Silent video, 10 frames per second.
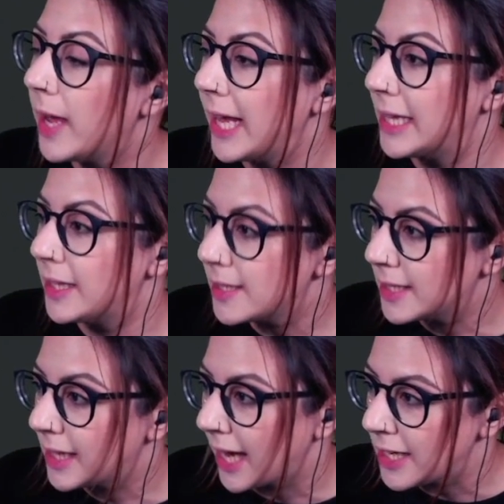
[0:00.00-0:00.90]
in this
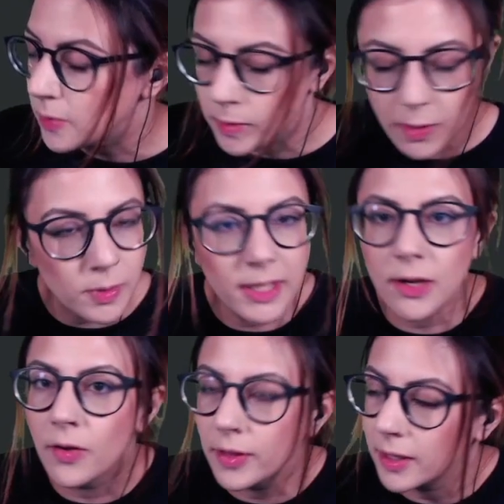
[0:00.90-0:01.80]
case, we don't need it
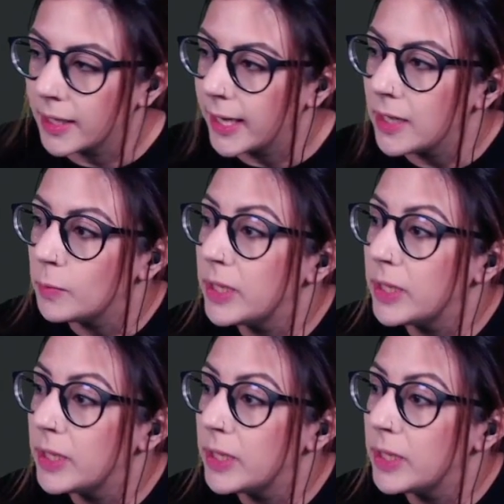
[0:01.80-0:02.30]
on the client.